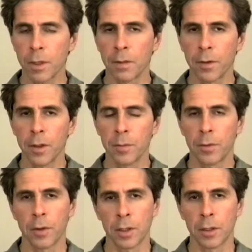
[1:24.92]
A very
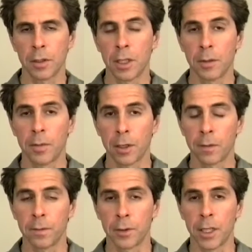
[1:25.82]
important and
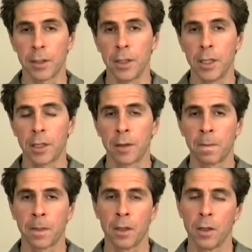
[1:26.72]
powerful technique
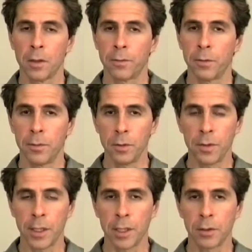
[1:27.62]
for
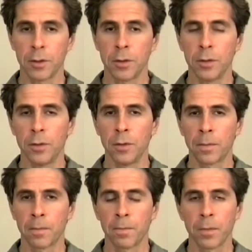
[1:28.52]
moving into
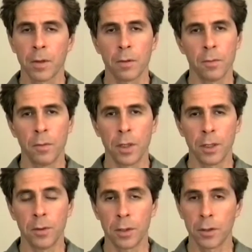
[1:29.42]
what
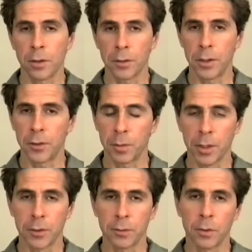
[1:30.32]
you could call is
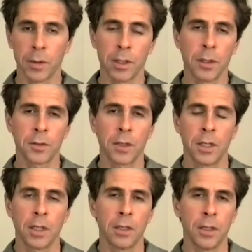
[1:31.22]
spiritual awareness
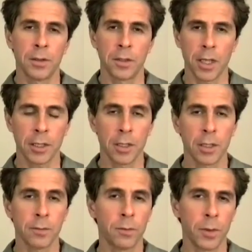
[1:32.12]
is the
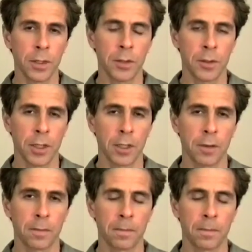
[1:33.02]
technique of witnessing.